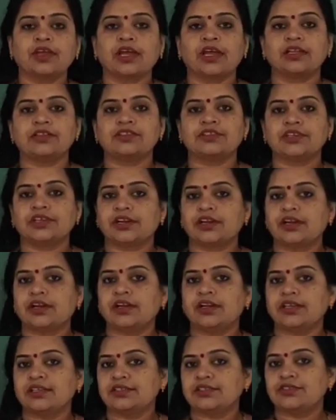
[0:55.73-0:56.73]
And
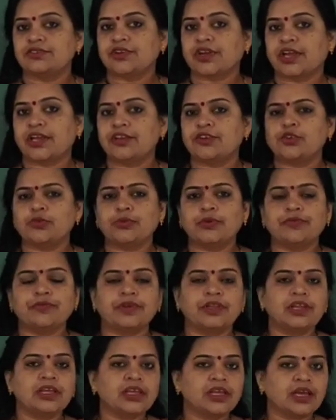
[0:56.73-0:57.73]
Gerard is trying to be
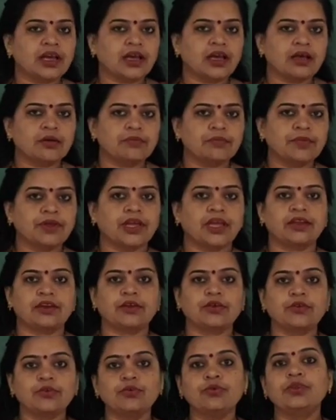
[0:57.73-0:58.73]
very calm
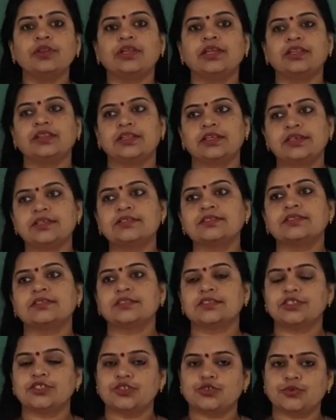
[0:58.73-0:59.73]
and cool in this
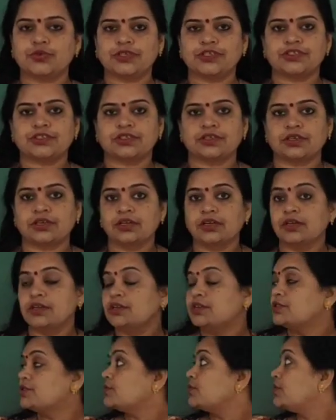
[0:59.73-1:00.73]
situation.
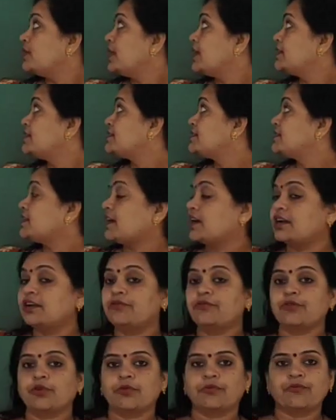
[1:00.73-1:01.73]
So let's
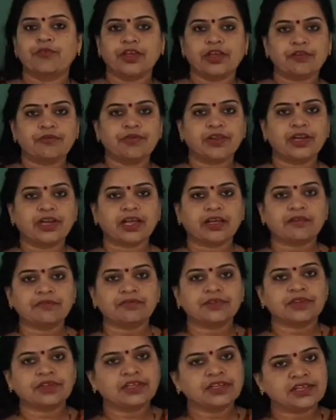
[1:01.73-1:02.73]
start from where we
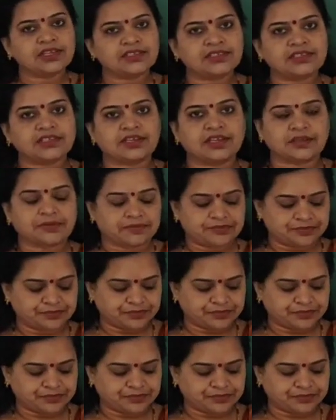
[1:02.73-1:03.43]
left yesterday.